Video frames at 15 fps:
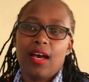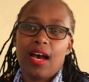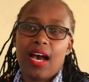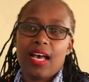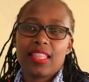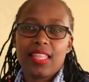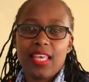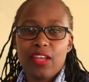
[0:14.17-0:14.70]

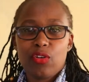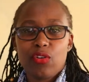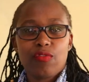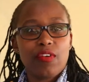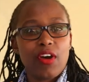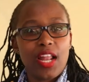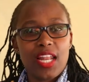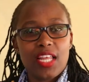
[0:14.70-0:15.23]
at the end of
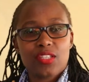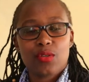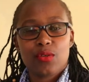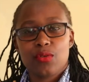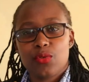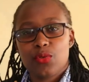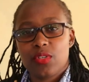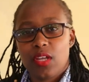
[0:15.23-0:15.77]
our
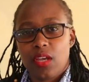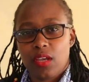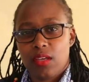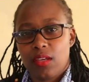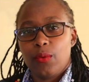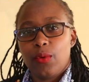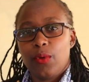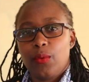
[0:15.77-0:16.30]
lesson today,
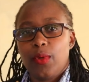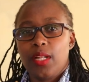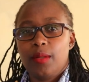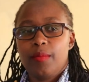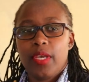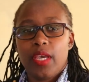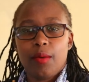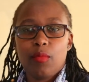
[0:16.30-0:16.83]
we will
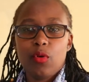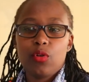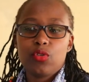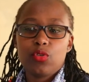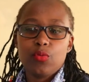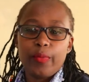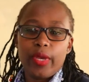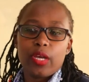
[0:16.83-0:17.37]
be able
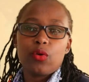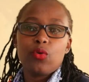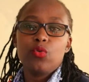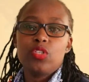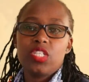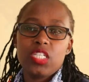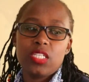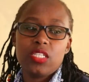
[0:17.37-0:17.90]
to make
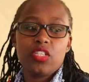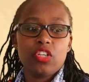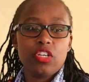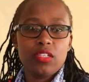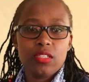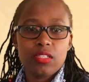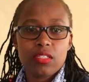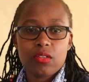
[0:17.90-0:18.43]
good
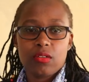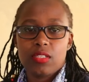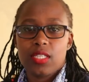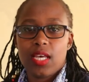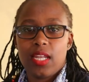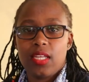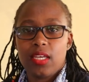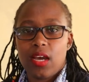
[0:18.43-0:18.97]
decisions
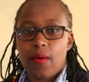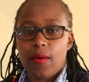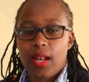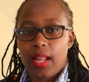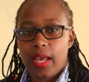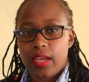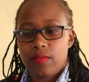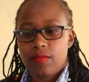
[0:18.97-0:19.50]
concerning our
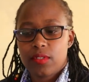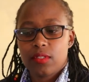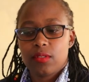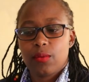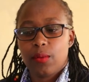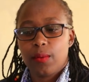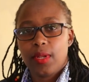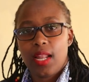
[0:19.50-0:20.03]
lives.
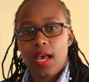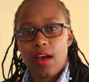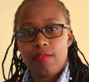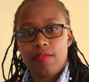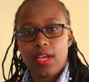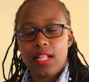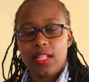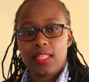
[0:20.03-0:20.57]
We will
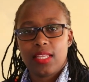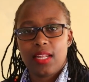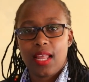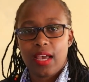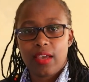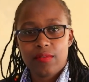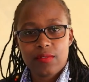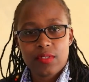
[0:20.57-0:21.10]
have healthy
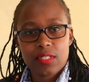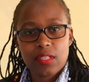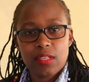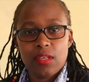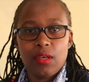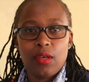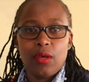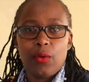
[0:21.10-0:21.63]
lives.
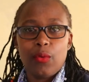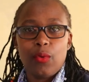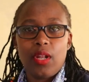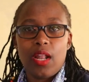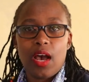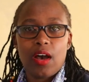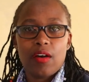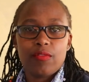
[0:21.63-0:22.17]
We'll
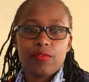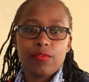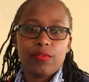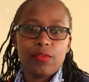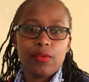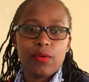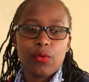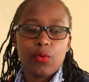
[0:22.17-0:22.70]

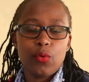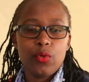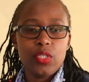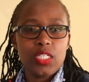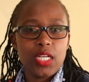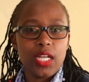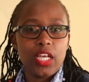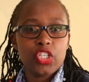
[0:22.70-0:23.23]
have
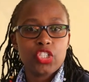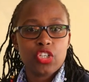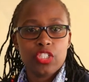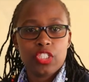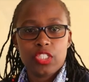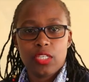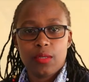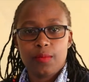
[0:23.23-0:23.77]
good
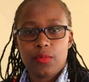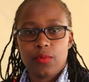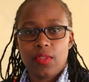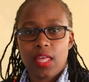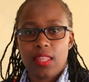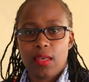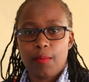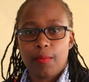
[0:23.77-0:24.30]
relationships with
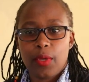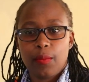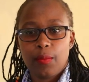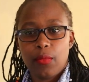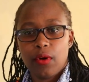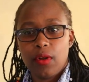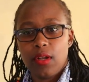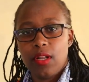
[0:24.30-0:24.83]
other
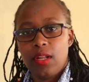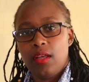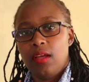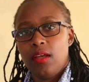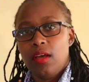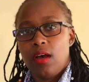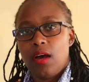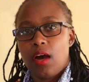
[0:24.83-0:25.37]
people,
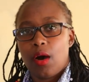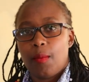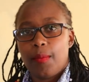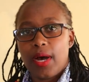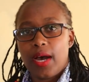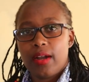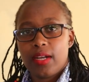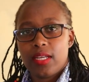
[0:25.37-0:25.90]
our
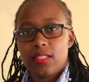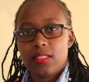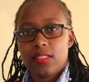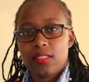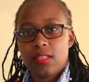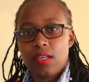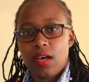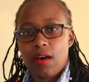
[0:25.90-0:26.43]

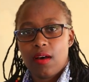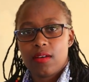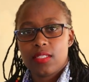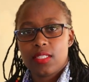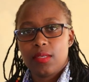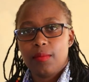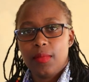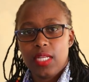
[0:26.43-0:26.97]
parents, our
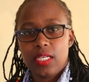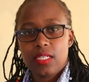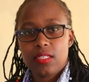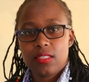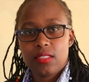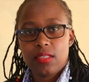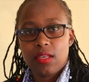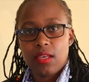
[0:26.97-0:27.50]
siblings,